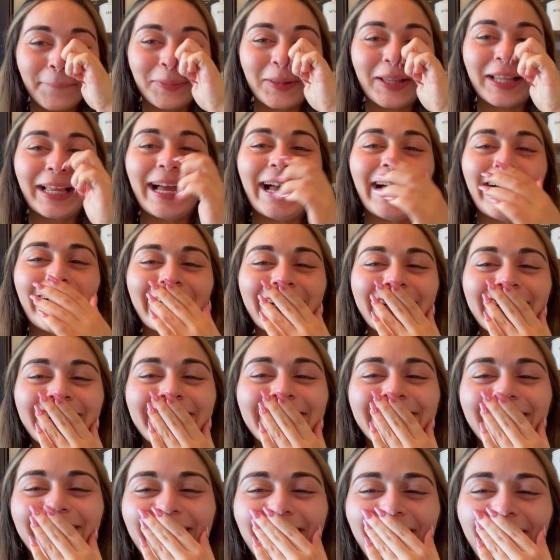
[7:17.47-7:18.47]
black,
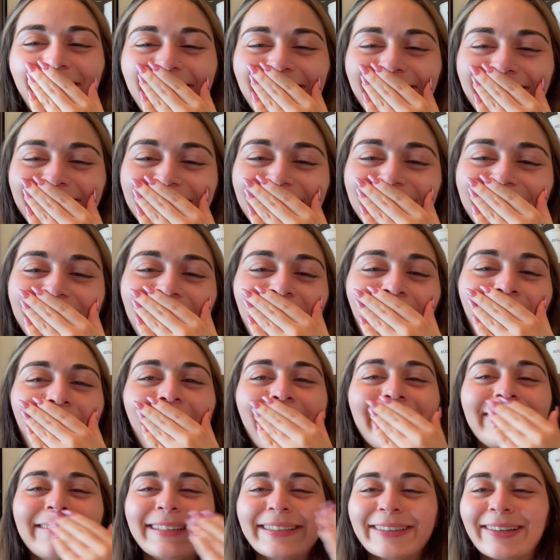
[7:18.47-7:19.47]
okay?
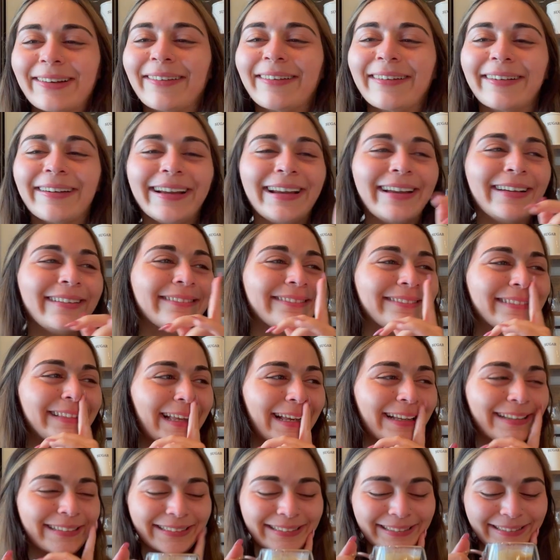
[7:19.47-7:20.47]
I'm sorry.
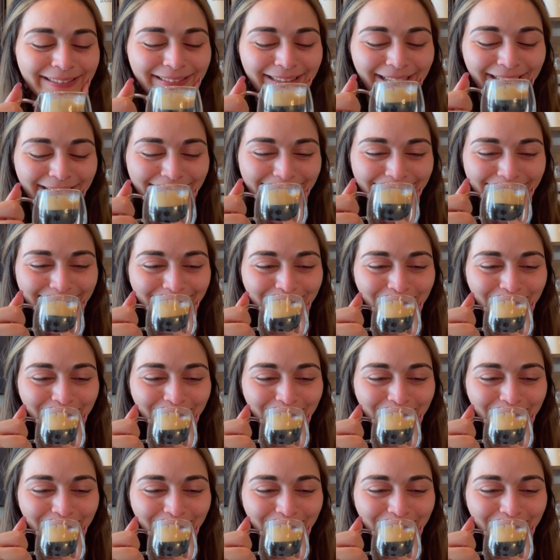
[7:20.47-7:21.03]
That's, that's,